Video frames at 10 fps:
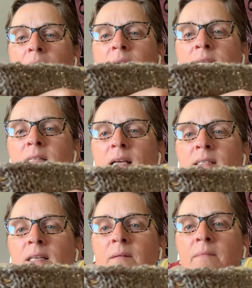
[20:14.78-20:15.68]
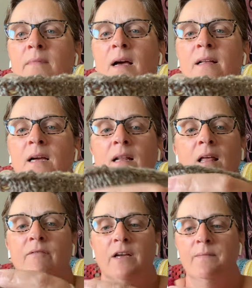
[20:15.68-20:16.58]
Isn't that something? I, I
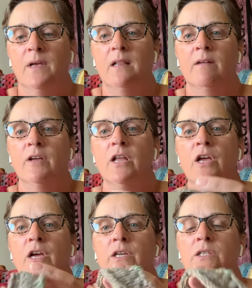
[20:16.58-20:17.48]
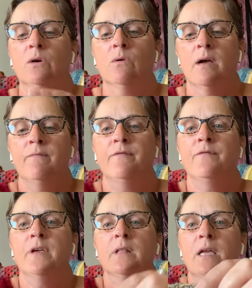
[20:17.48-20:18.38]
love it. I love it. So I'm
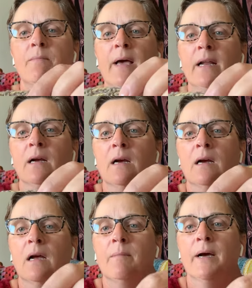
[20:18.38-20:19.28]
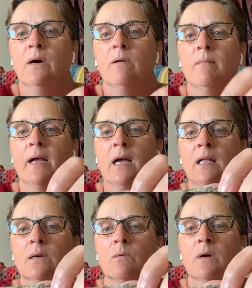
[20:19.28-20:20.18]
feeling better about my
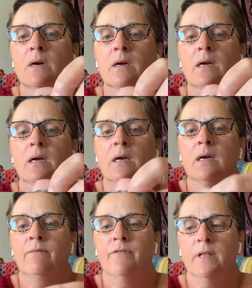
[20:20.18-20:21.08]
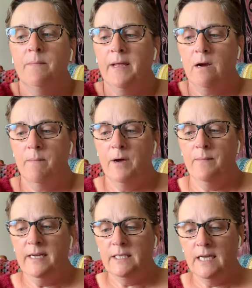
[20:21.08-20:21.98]
color work. I'm feeling better about
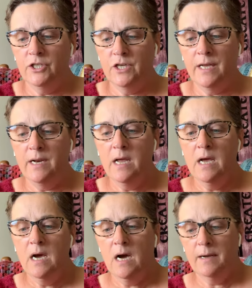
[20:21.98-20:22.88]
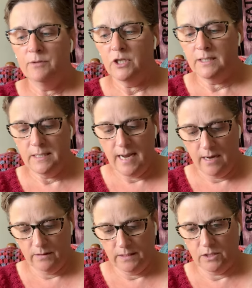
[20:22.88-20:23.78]
my tension. I'm just
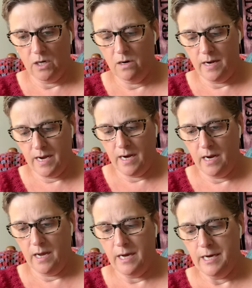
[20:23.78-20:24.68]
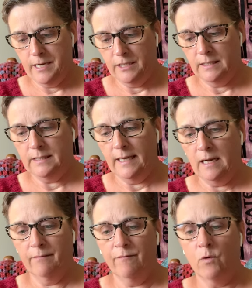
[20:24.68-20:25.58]
now starting uh, to set
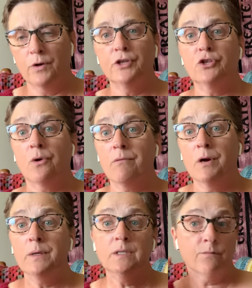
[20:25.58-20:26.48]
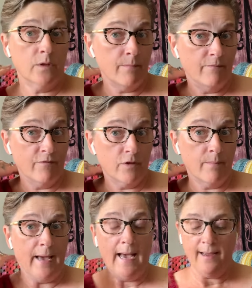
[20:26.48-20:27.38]
up for the short rows for the for the
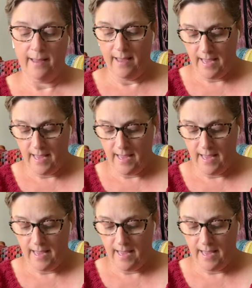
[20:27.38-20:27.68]
back